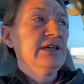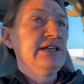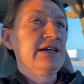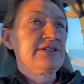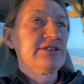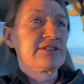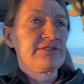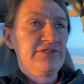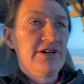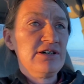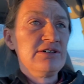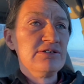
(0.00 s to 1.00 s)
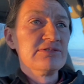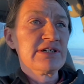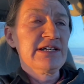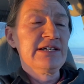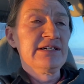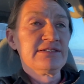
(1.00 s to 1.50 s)
and I took the phone,
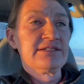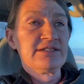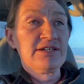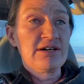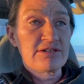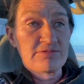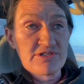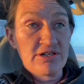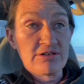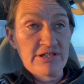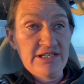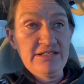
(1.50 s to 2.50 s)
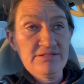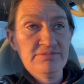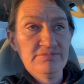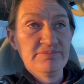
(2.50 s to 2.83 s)
and the daughter was already